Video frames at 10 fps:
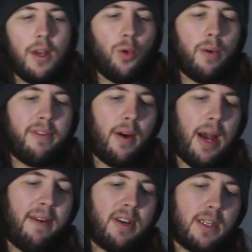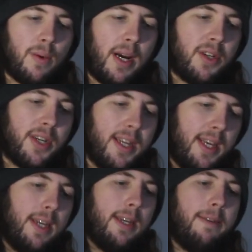without having to
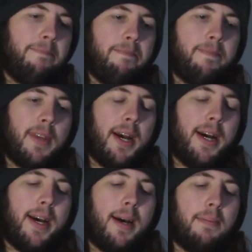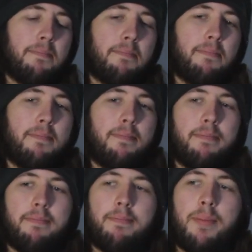actually
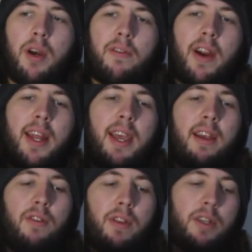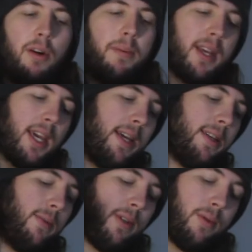put a radiator on the top of the
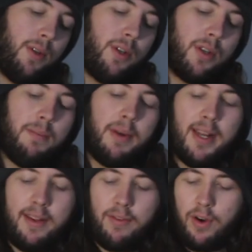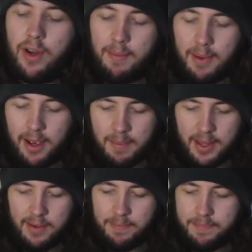case, which would just completely ruin it in my
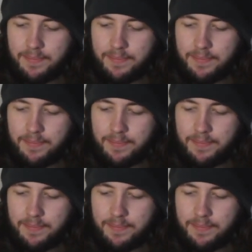opinion.